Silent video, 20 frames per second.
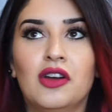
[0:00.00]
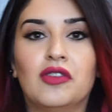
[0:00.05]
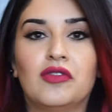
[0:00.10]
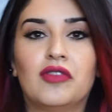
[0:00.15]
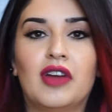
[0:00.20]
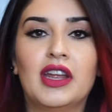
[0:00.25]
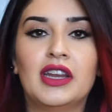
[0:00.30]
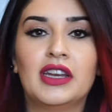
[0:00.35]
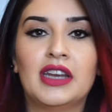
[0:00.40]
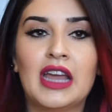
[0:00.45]

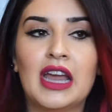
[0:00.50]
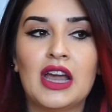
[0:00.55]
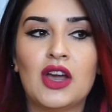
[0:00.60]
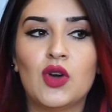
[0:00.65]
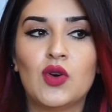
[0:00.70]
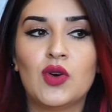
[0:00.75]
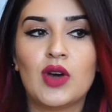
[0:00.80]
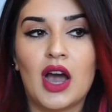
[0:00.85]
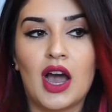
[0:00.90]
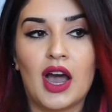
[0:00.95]
Right
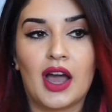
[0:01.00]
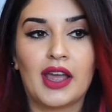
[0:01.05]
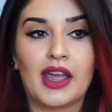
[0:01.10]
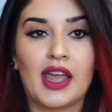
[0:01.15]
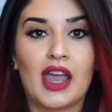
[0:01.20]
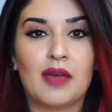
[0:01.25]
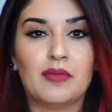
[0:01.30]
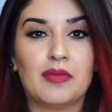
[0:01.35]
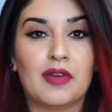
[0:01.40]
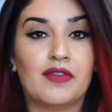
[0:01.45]
now, I
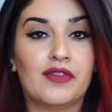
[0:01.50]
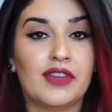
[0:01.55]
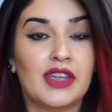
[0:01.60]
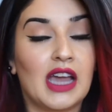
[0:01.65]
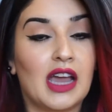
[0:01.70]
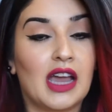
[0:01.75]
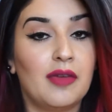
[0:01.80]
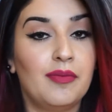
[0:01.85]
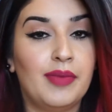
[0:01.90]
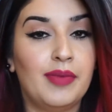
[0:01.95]
am a
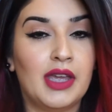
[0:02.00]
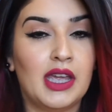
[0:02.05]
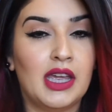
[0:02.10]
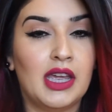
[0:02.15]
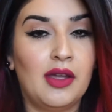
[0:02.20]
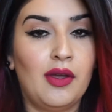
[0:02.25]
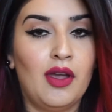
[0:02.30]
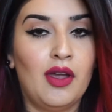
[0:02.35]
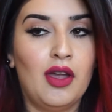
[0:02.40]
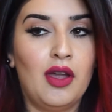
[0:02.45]

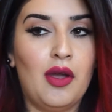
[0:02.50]
VIB,